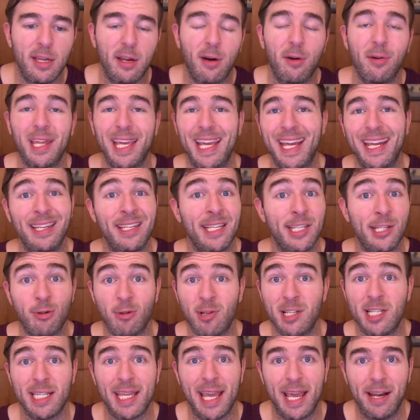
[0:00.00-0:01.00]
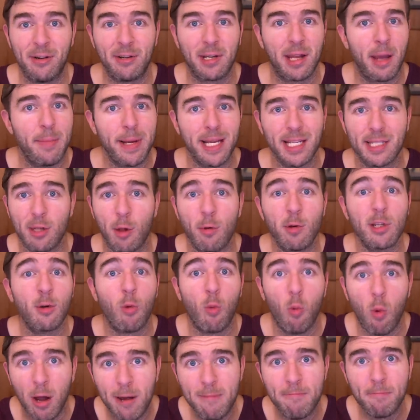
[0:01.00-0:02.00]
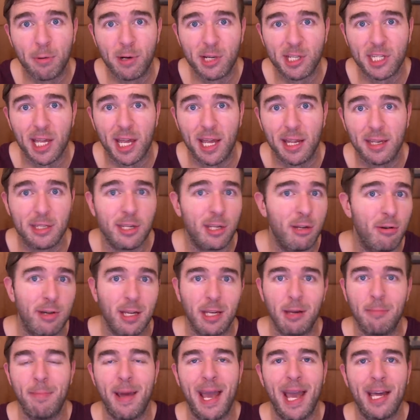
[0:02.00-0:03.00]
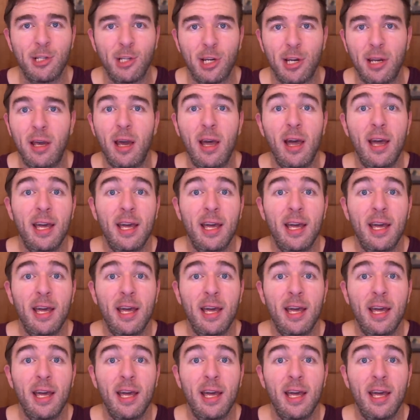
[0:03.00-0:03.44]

You know, the industry standard can be as low as 1%. So you can imagine,